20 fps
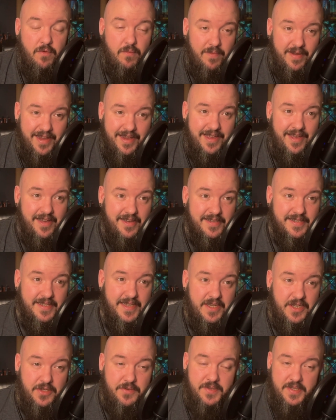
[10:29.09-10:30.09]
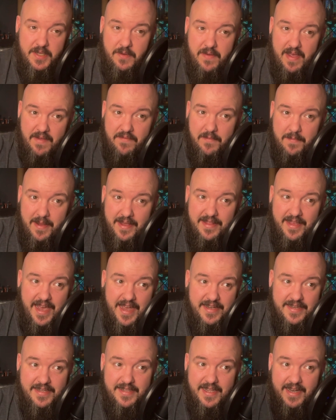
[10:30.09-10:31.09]
recasted, you still have to pay the
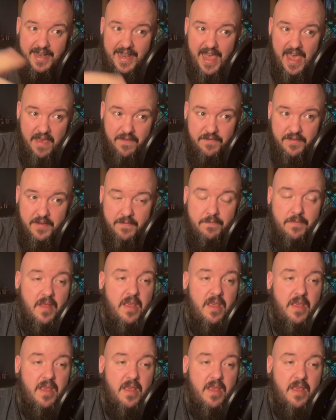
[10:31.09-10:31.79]
actor that left.